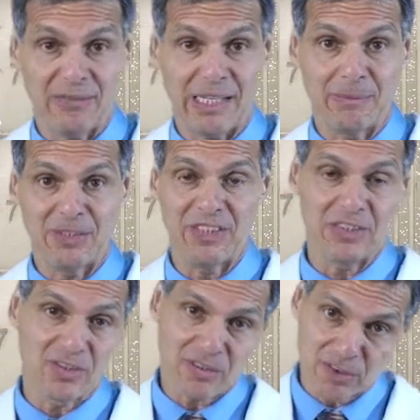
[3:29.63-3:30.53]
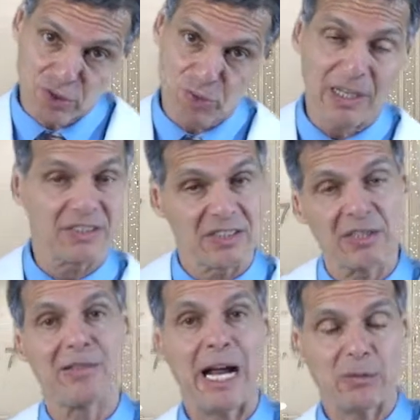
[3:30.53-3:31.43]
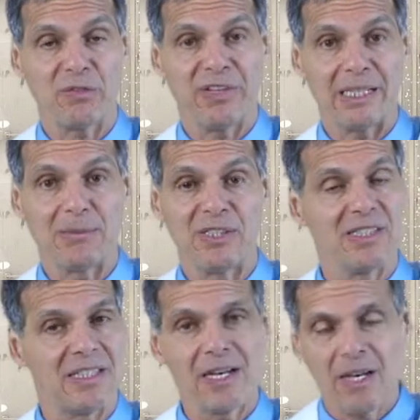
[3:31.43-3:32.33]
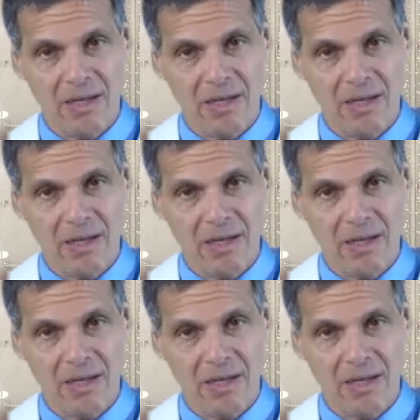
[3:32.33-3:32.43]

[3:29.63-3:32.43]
vitamin C and certain drugs interact with vitamin C.